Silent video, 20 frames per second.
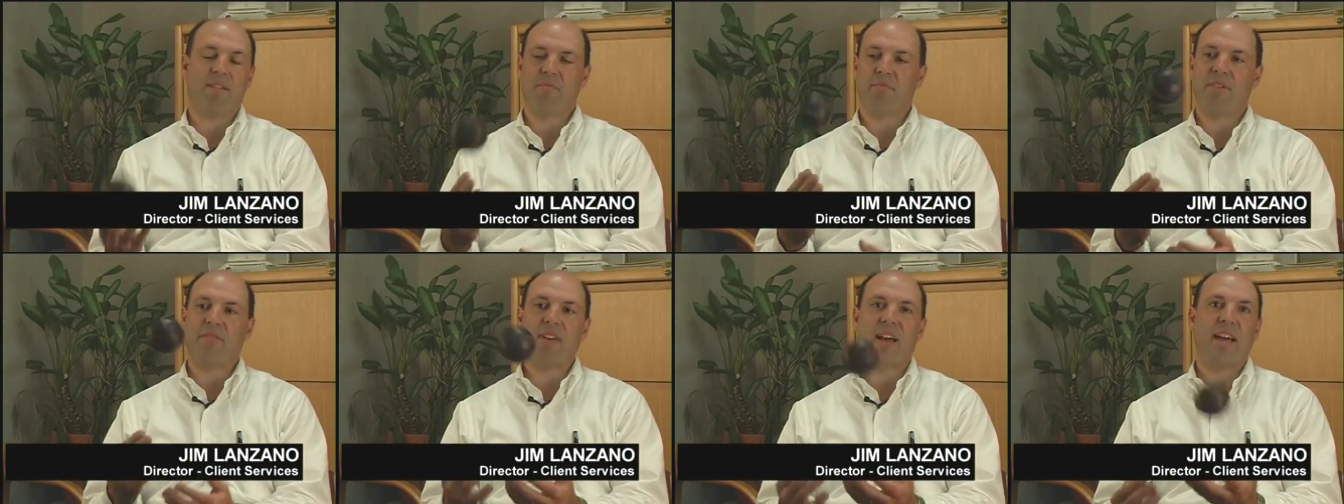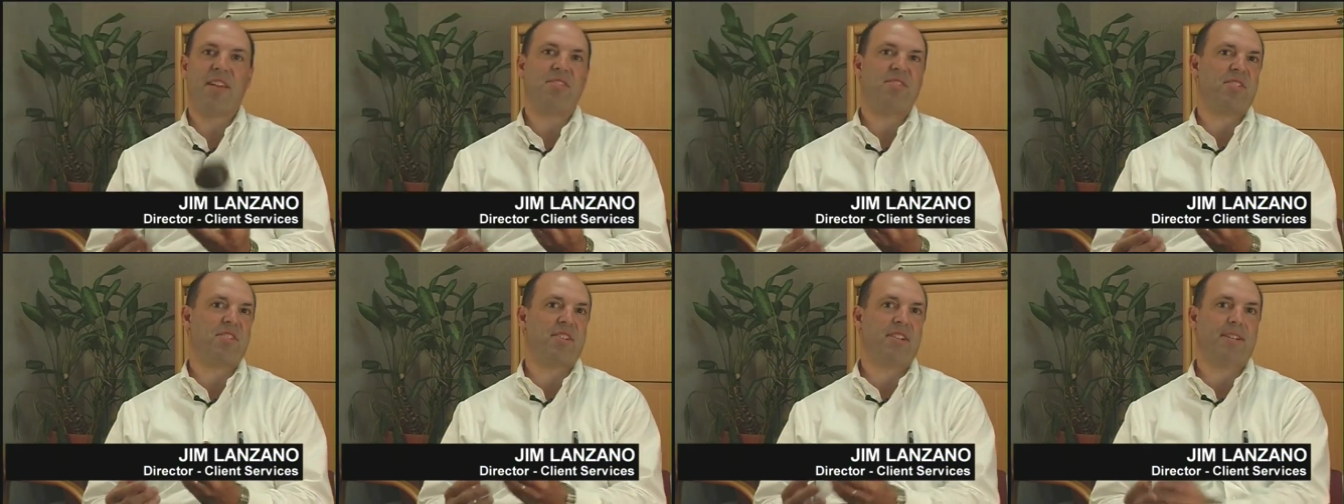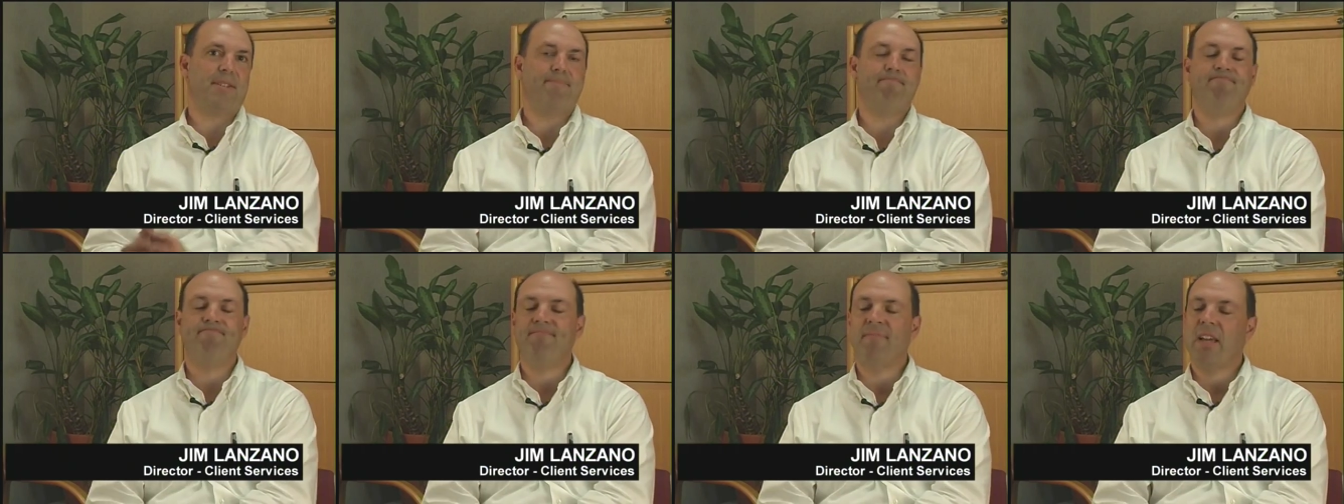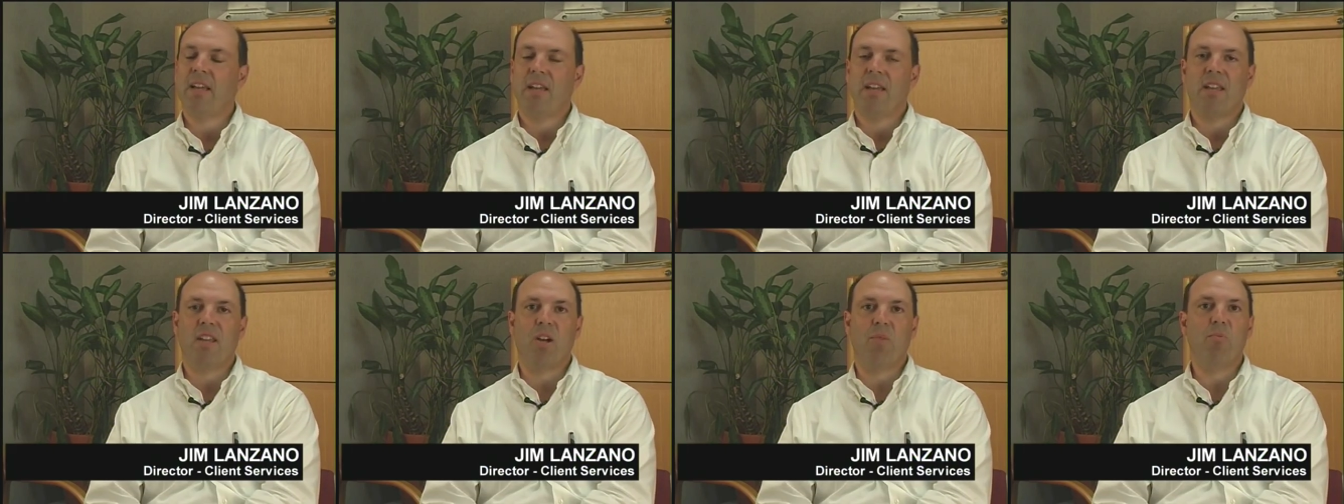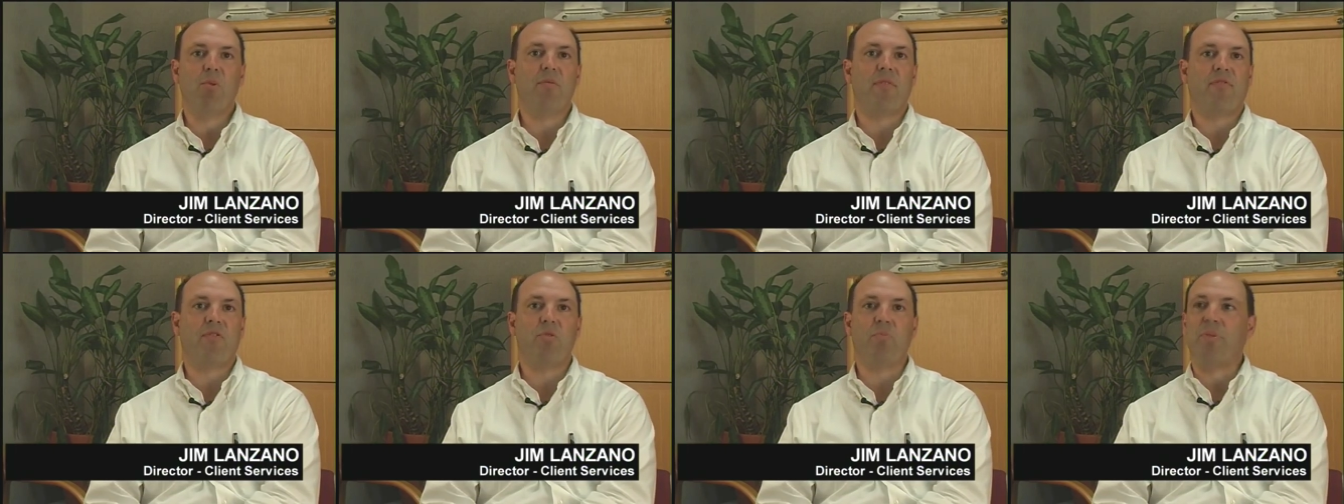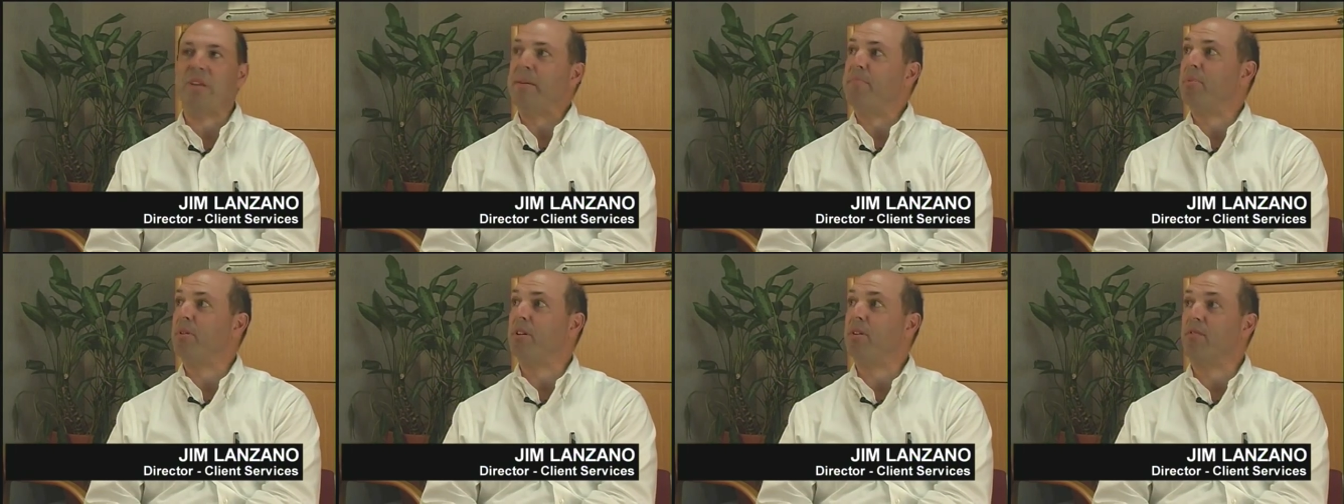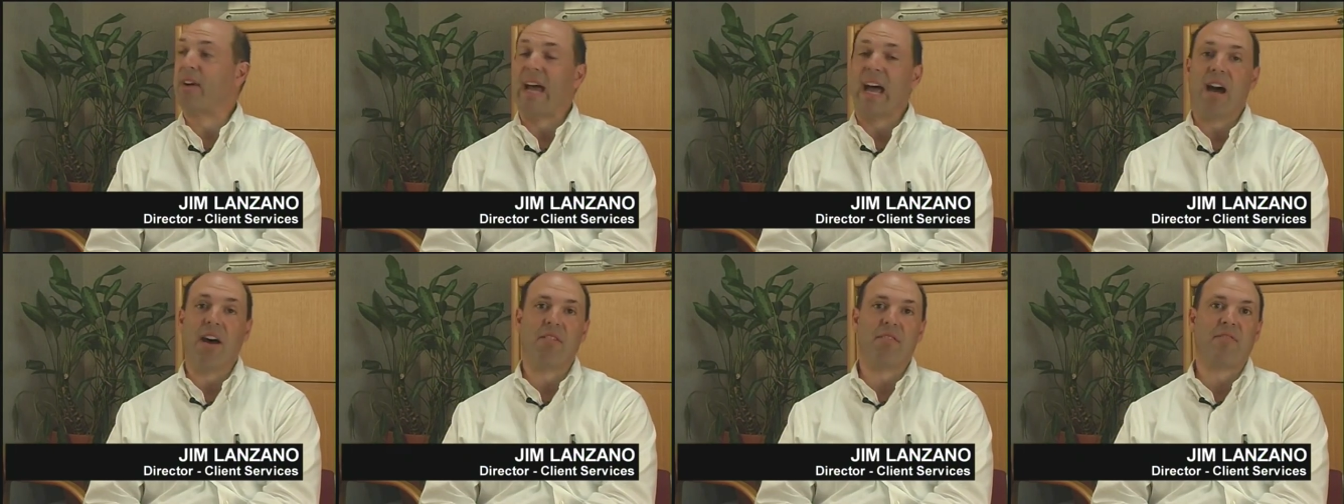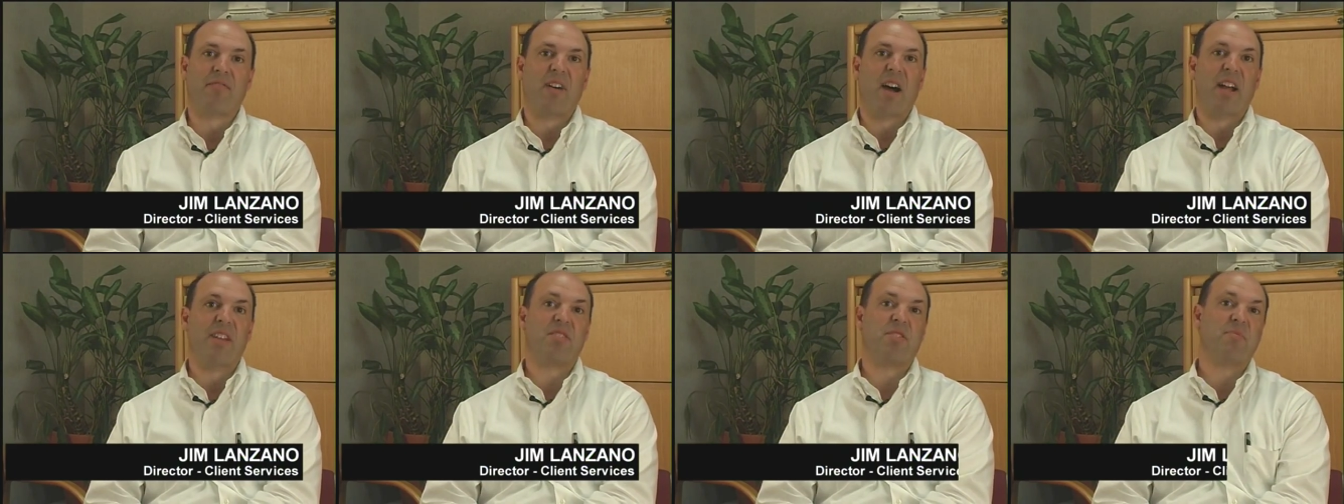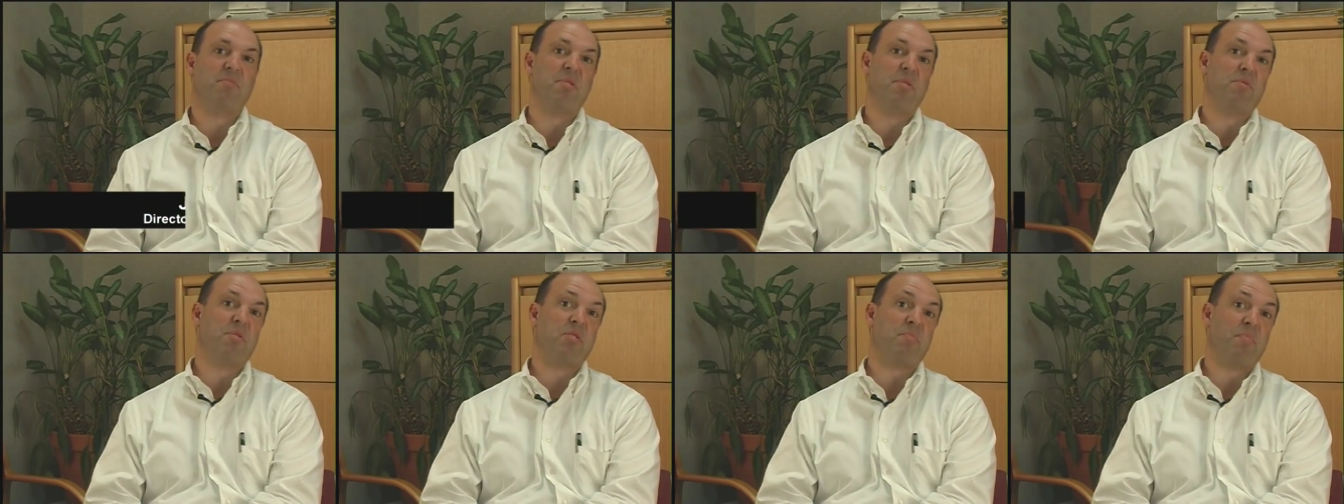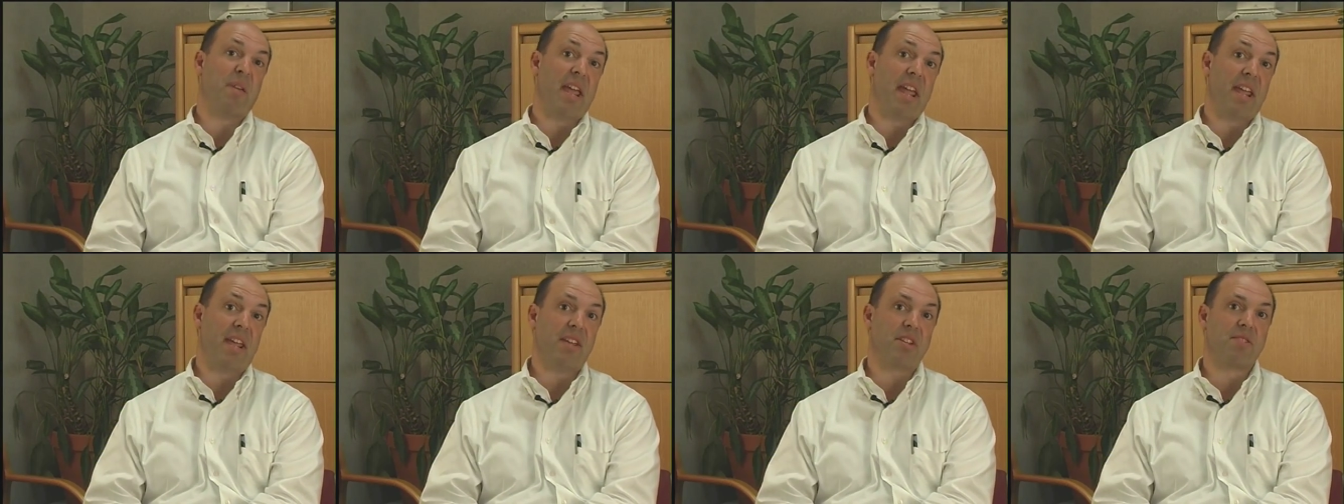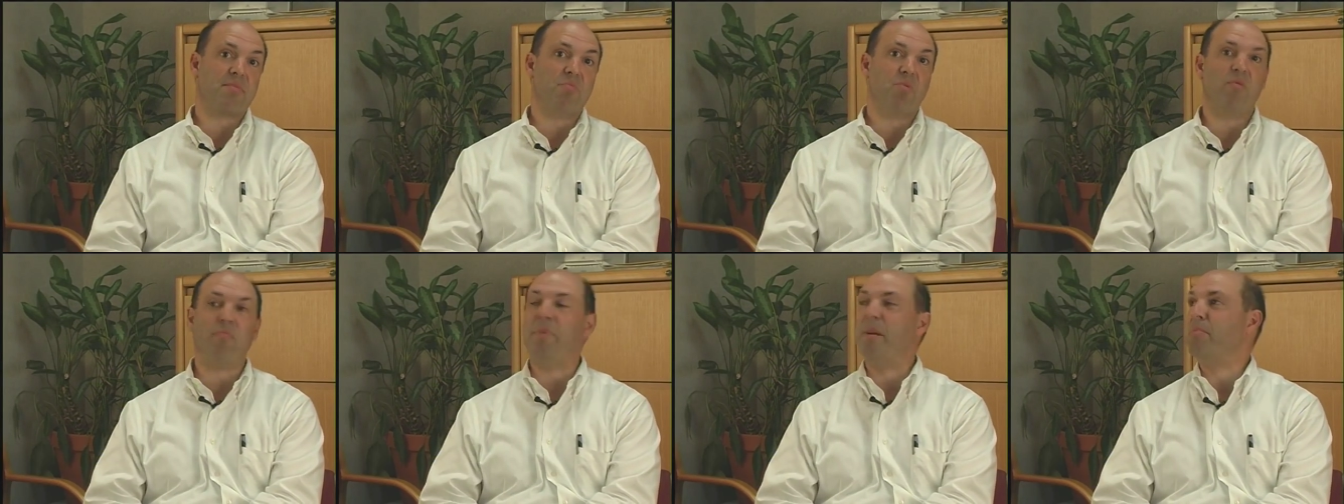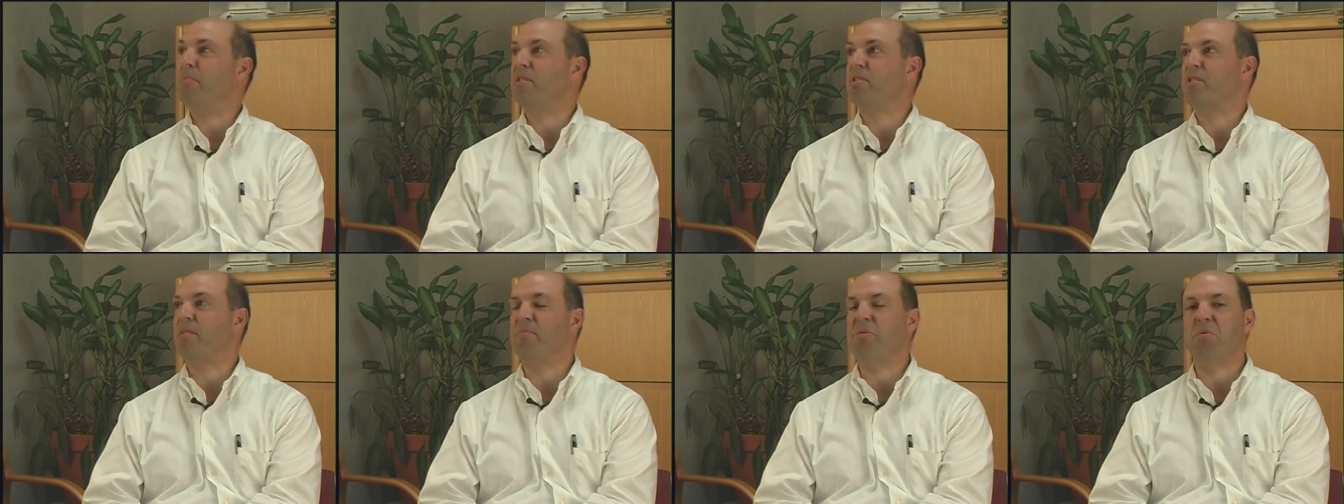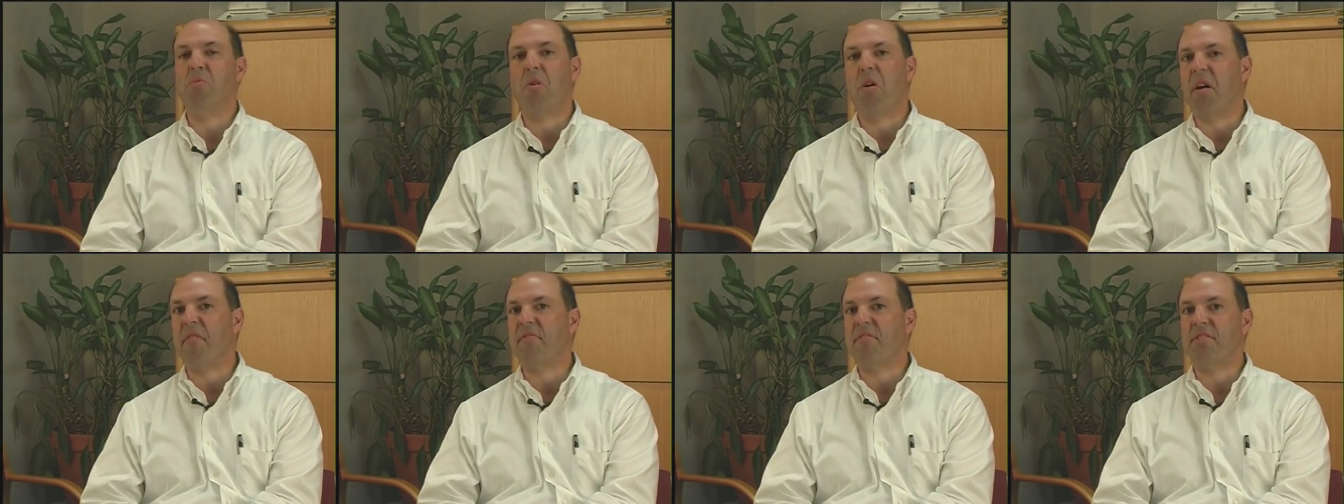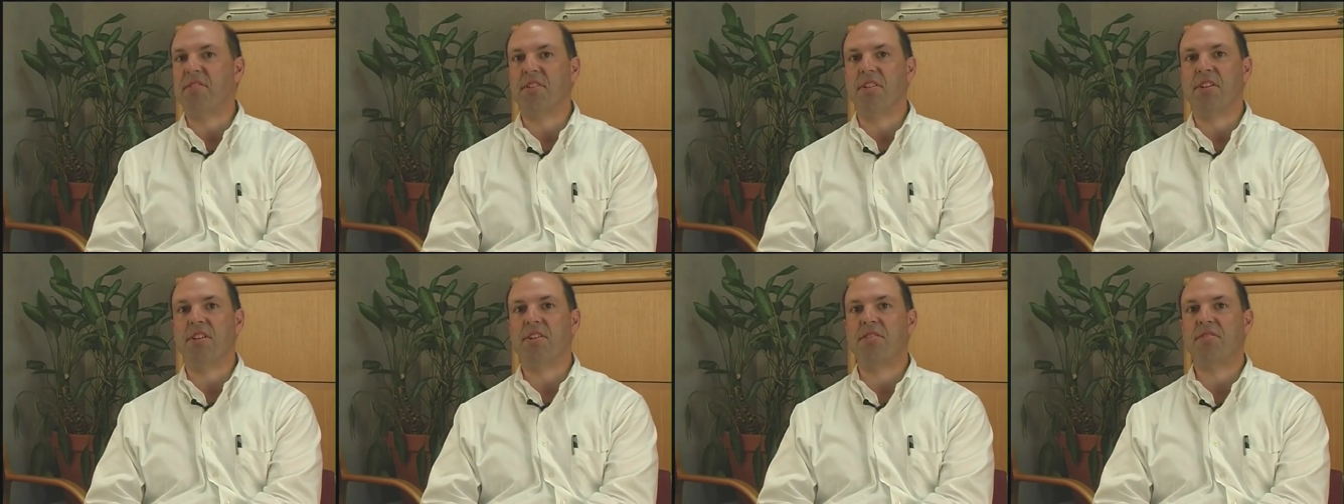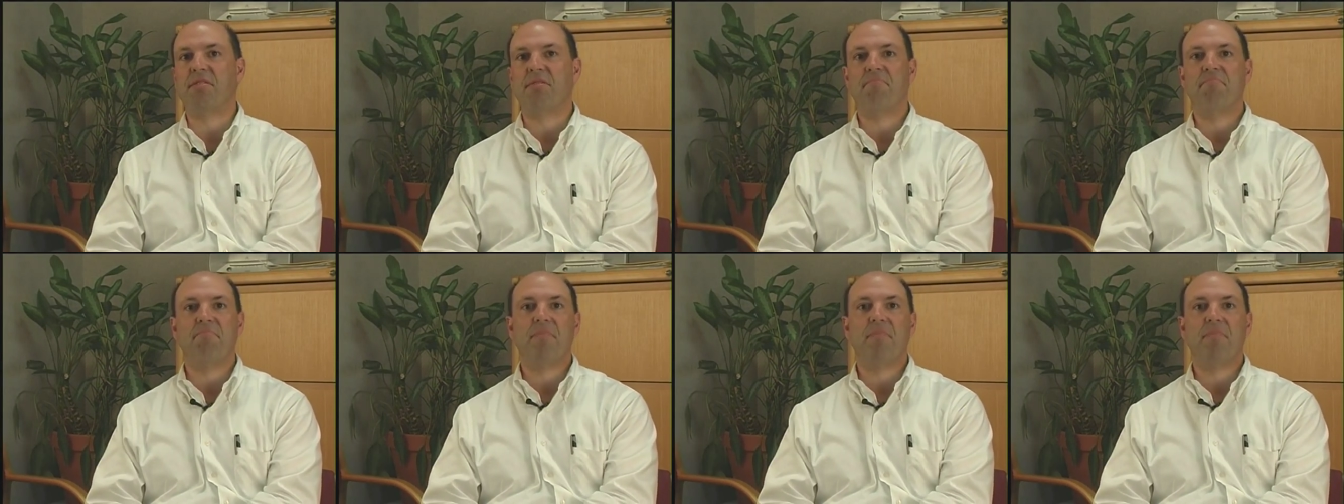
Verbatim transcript: We've had to, you know, move a few people around, find some new space, move people to some new offices.